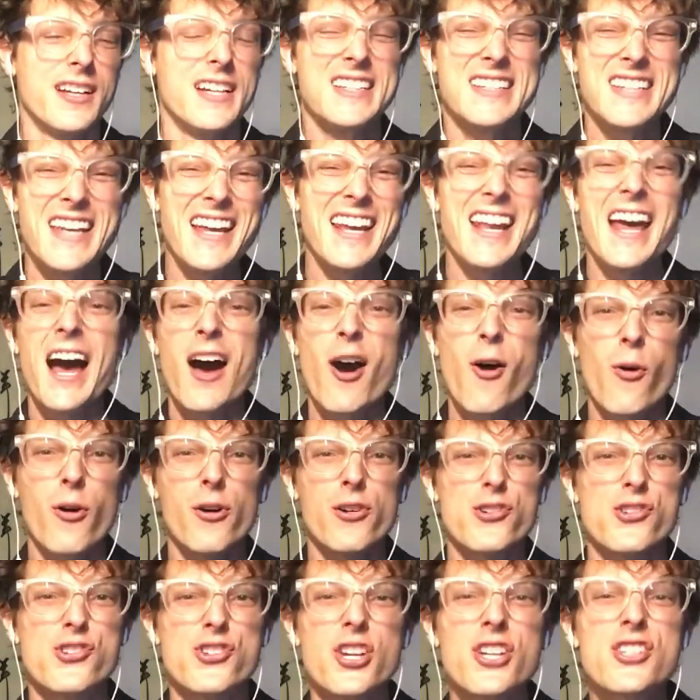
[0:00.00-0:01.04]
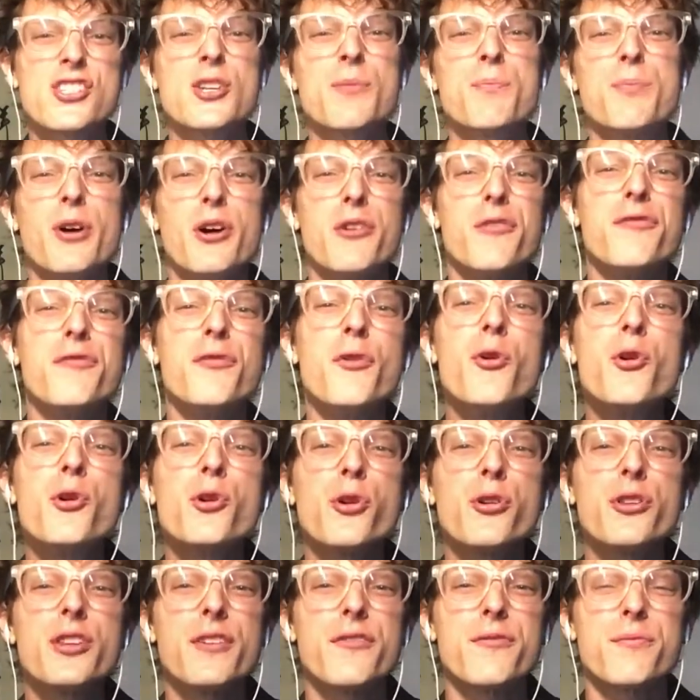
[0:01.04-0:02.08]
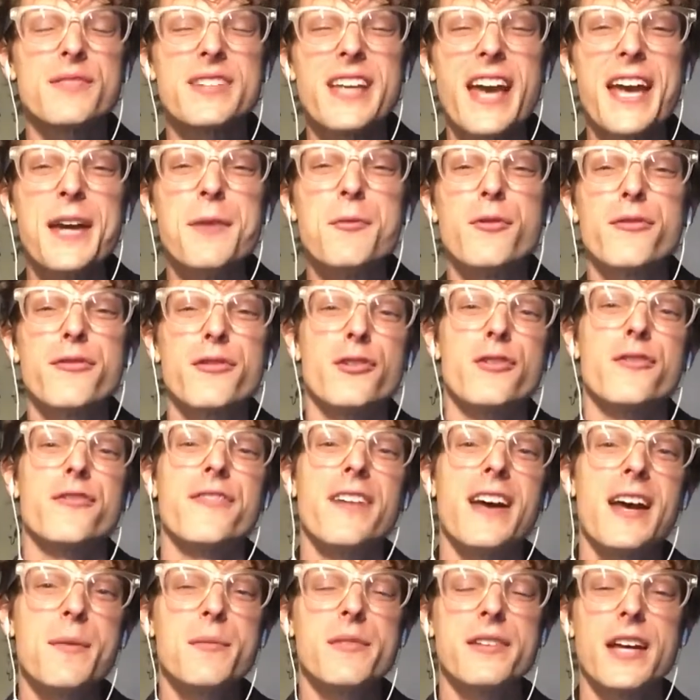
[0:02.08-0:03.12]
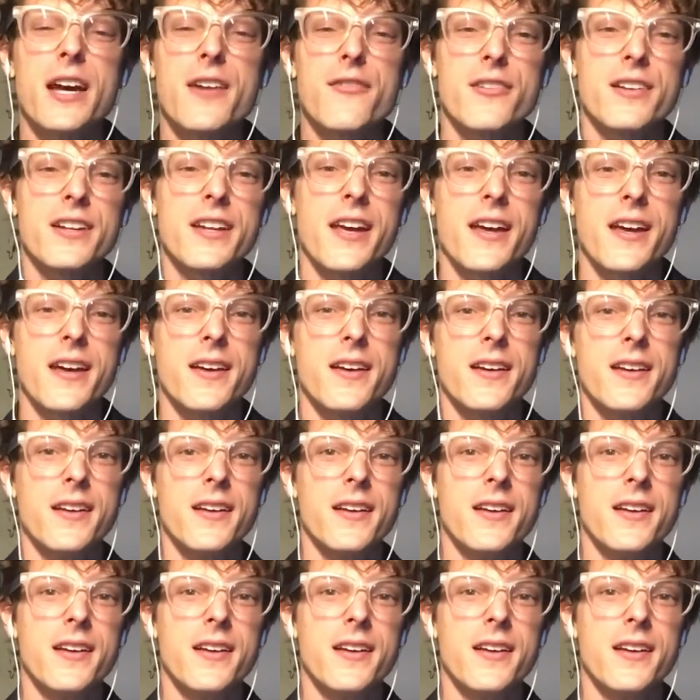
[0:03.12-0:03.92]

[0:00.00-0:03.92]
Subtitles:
10 hours just to put food on the table for the family every day.